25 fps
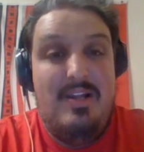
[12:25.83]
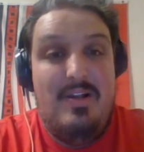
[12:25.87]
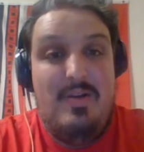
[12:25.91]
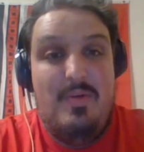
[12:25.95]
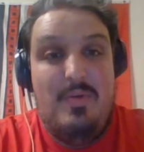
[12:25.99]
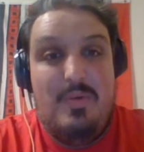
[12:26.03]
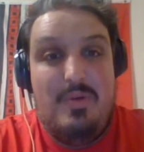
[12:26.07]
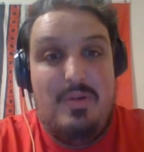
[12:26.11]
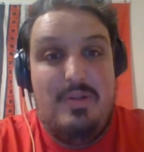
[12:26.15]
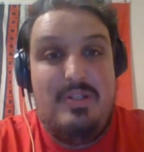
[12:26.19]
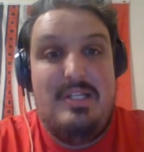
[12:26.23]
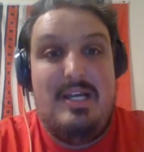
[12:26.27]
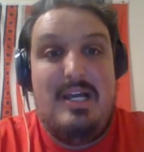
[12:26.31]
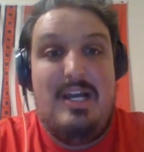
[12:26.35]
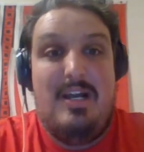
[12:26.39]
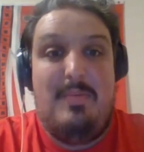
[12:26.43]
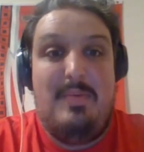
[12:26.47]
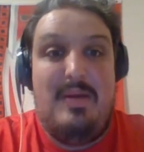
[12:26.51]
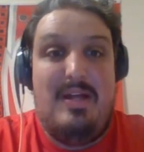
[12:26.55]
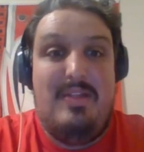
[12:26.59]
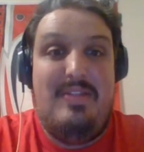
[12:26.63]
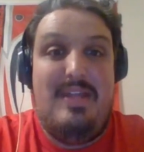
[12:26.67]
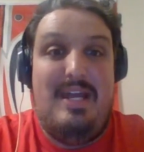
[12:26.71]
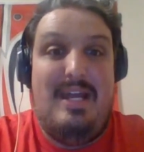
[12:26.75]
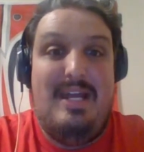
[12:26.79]
We'll talk
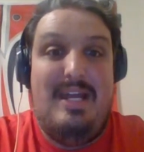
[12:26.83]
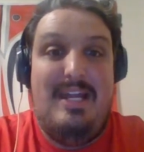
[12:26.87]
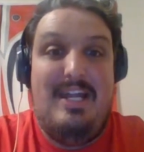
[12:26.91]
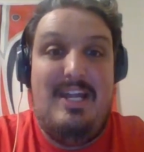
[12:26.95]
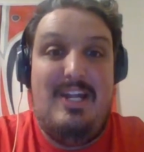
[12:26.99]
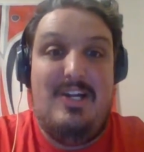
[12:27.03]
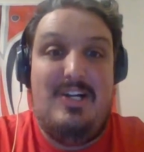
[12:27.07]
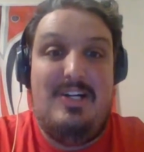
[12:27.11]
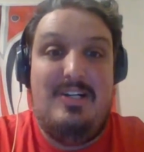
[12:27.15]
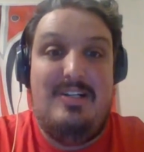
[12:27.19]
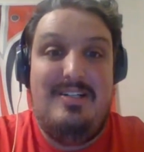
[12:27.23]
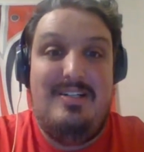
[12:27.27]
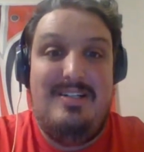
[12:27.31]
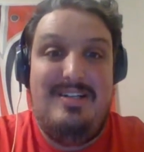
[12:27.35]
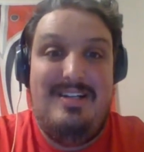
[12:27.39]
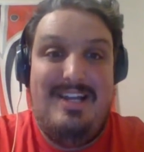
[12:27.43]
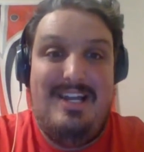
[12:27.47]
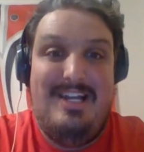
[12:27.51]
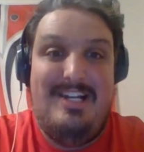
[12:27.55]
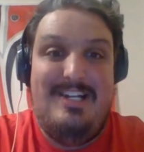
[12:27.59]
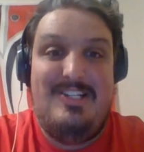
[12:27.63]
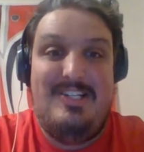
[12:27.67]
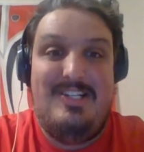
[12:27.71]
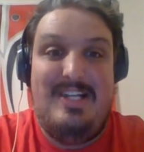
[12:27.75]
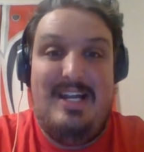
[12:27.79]
about that here
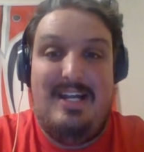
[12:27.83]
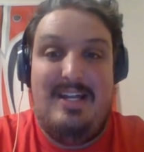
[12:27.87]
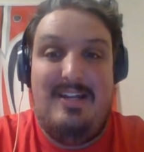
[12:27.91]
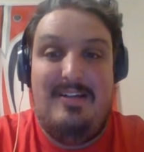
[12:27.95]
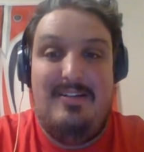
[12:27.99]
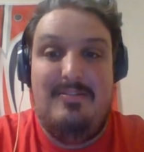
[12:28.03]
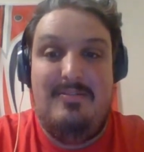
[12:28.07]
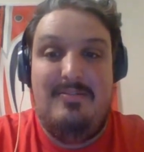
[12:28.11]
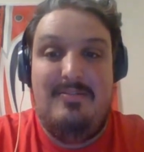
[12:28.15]
in a second.